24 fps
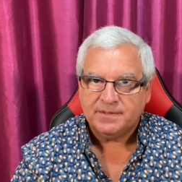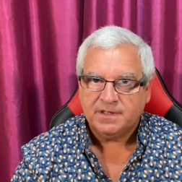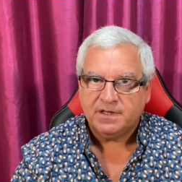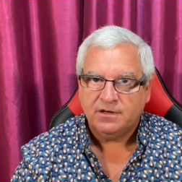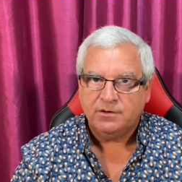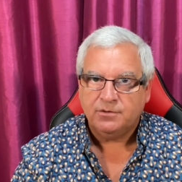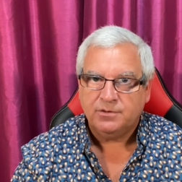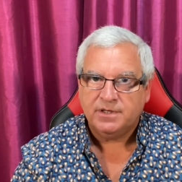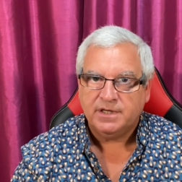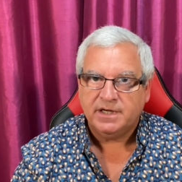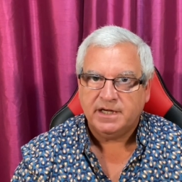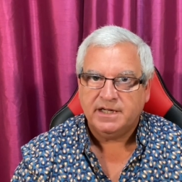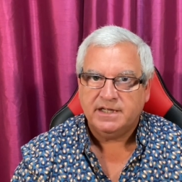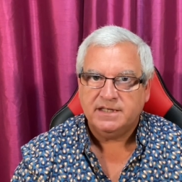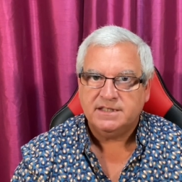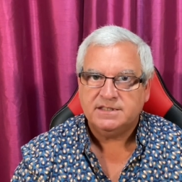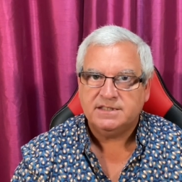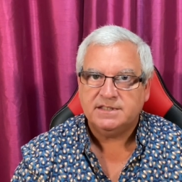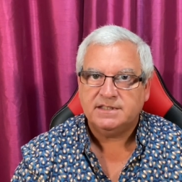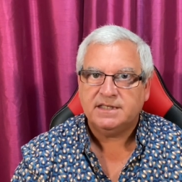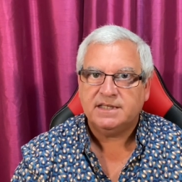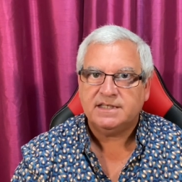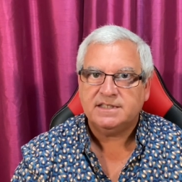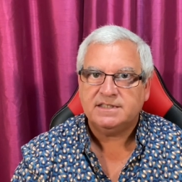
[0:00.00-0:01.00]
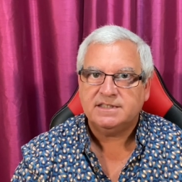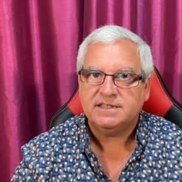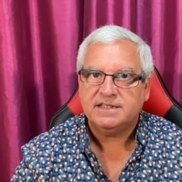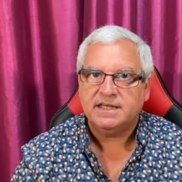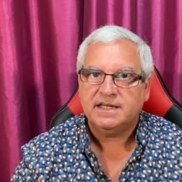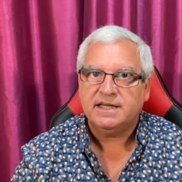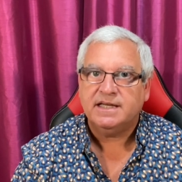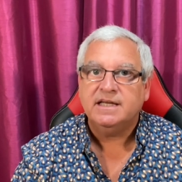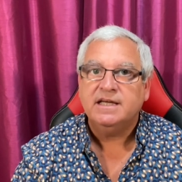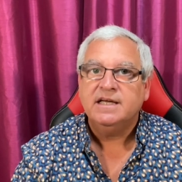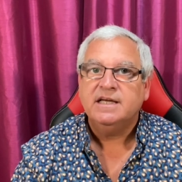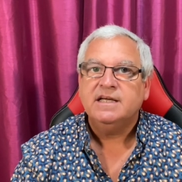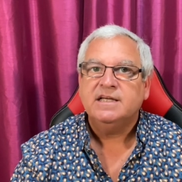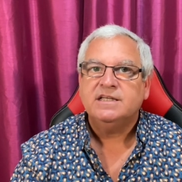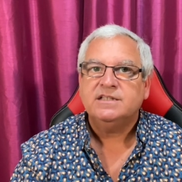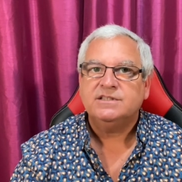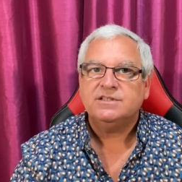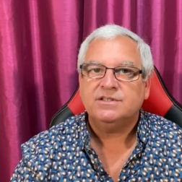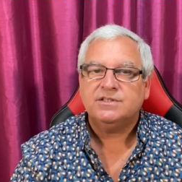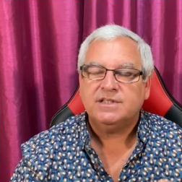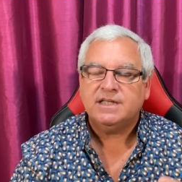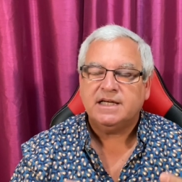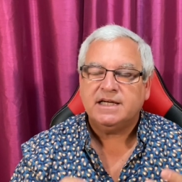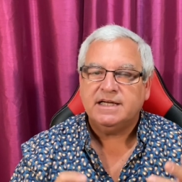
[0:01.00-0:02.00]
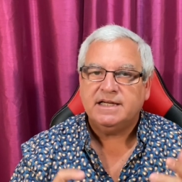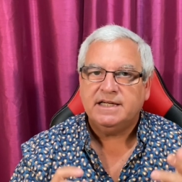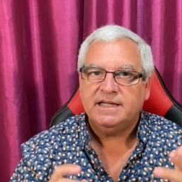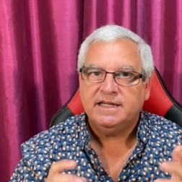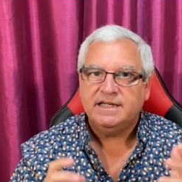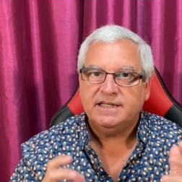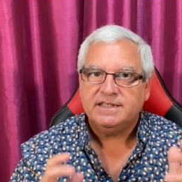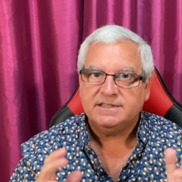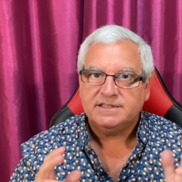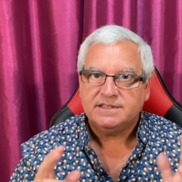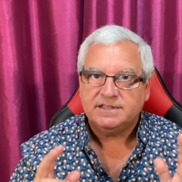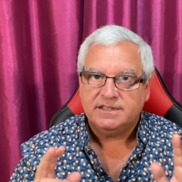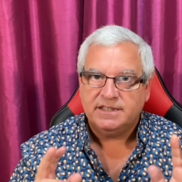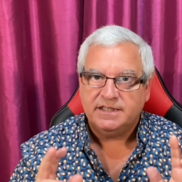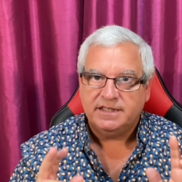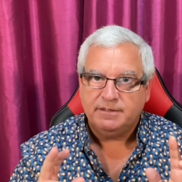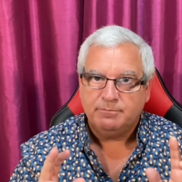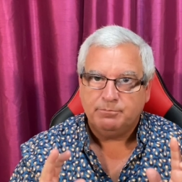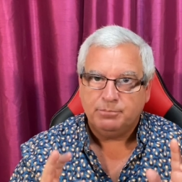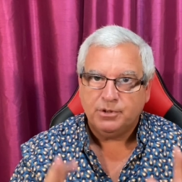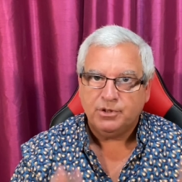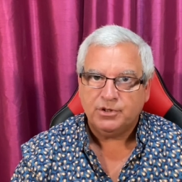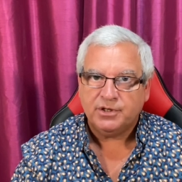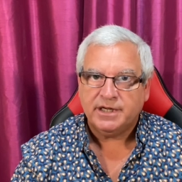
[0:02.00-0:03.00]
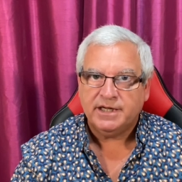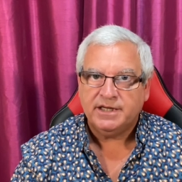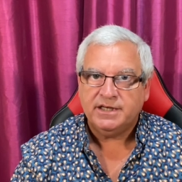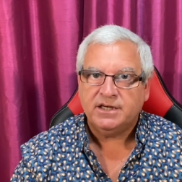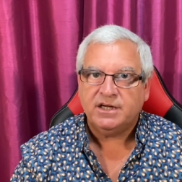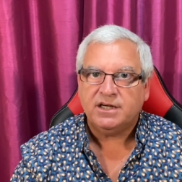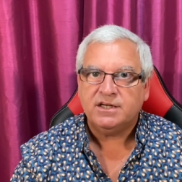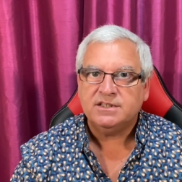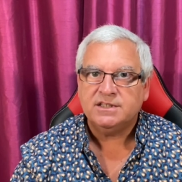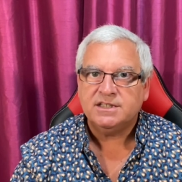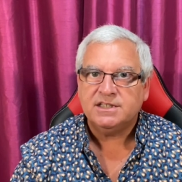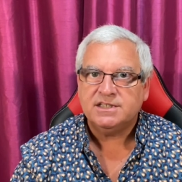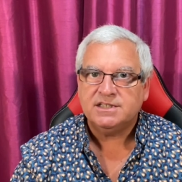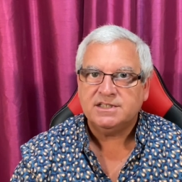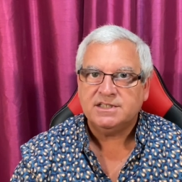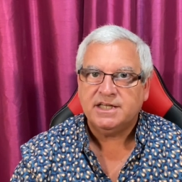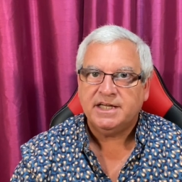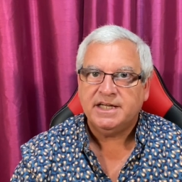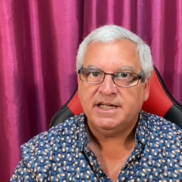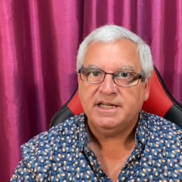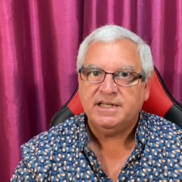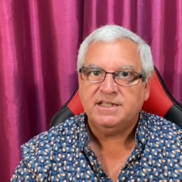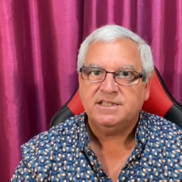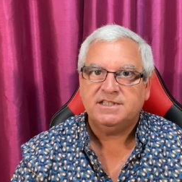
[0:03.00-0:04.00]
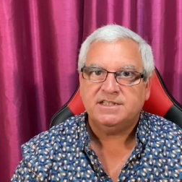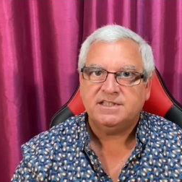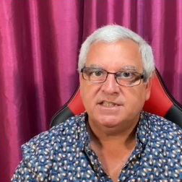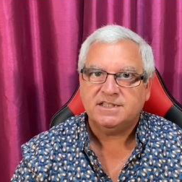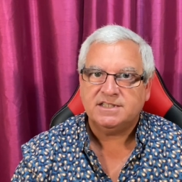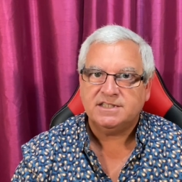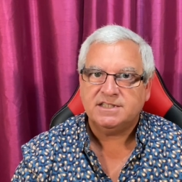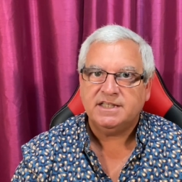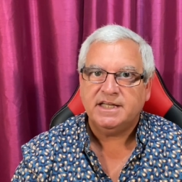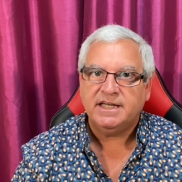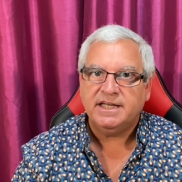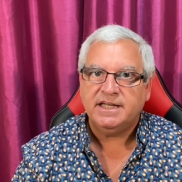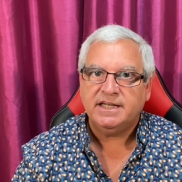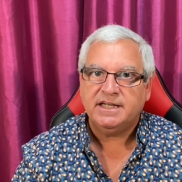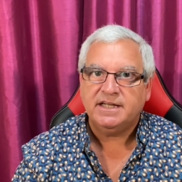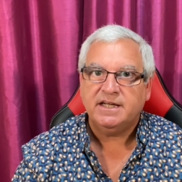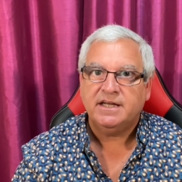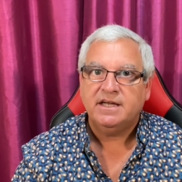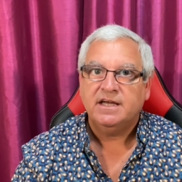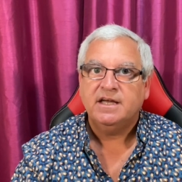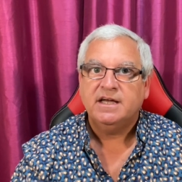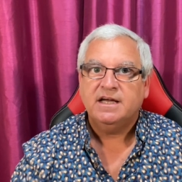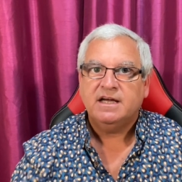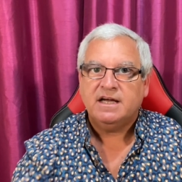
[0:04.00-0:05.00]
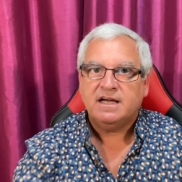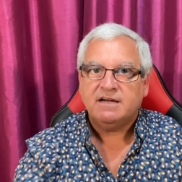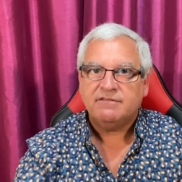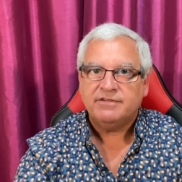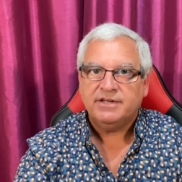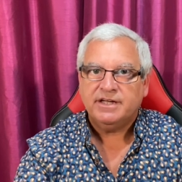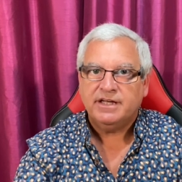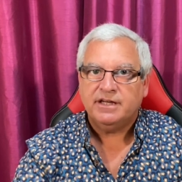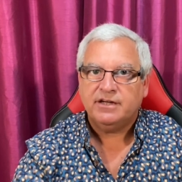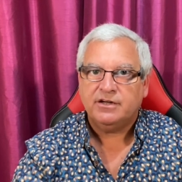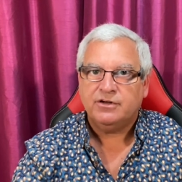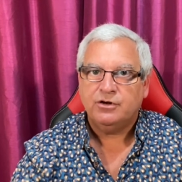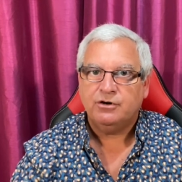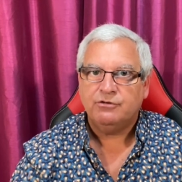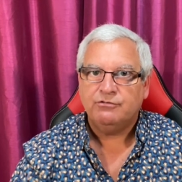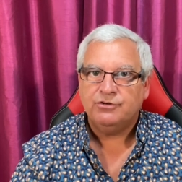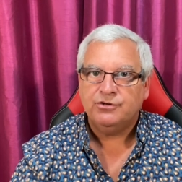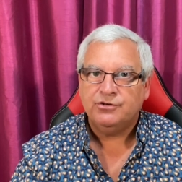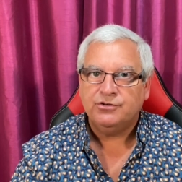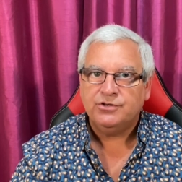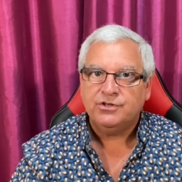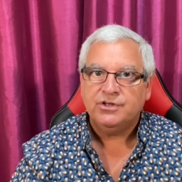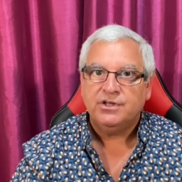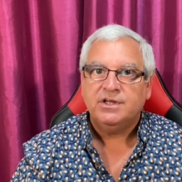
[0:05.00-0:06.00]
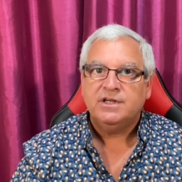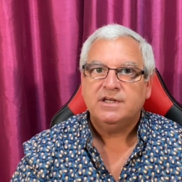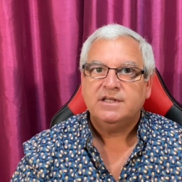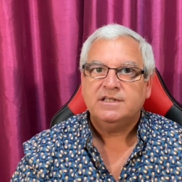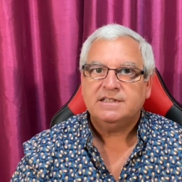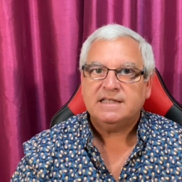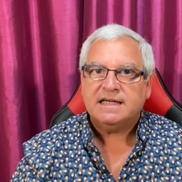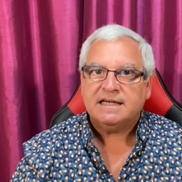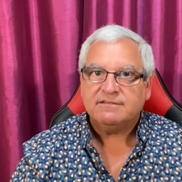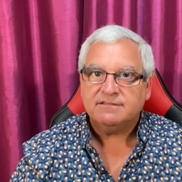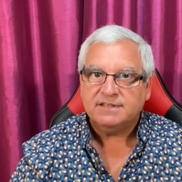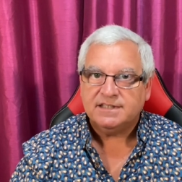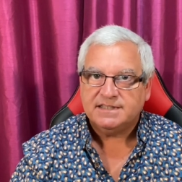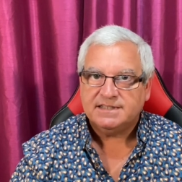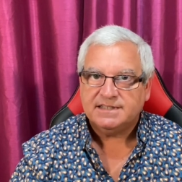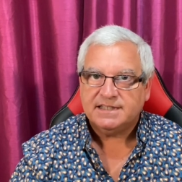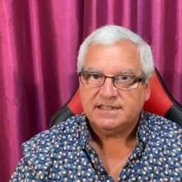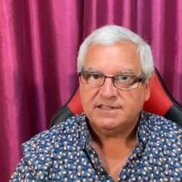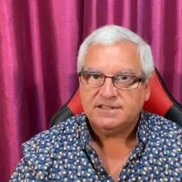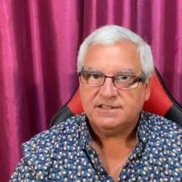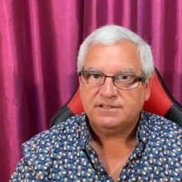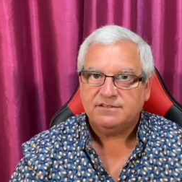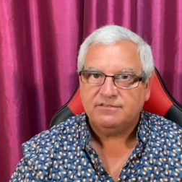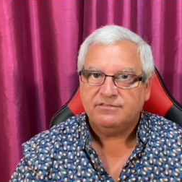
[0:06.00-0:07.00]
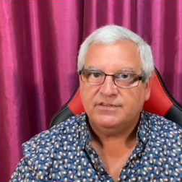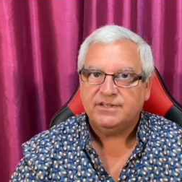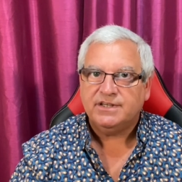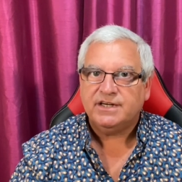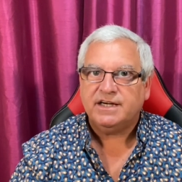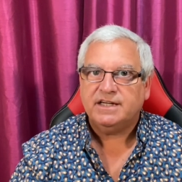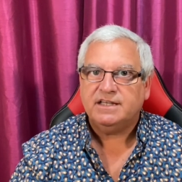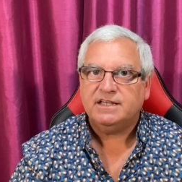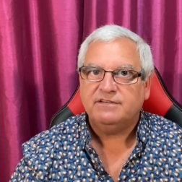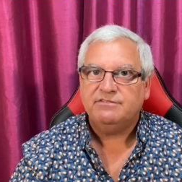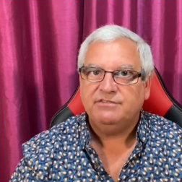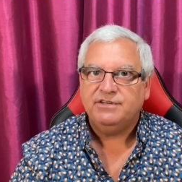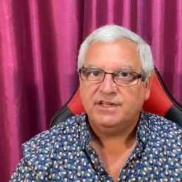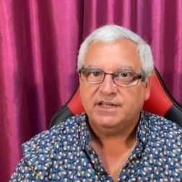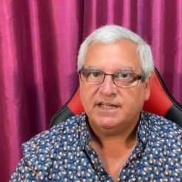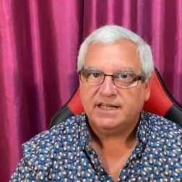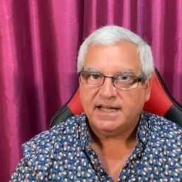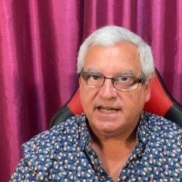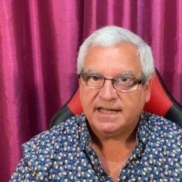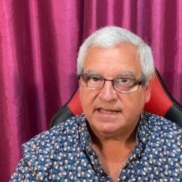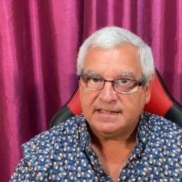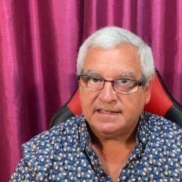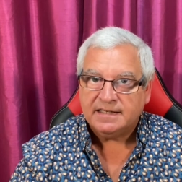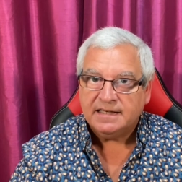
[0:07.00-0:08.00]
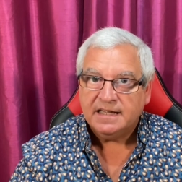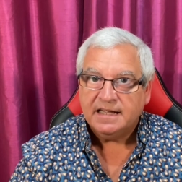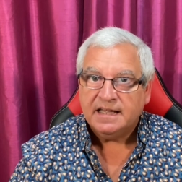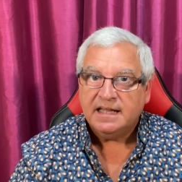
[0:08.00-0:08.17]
Okay, so that's there. So that is the plug-in on the stage, the snake, having it covered down the center of the aisle if you can,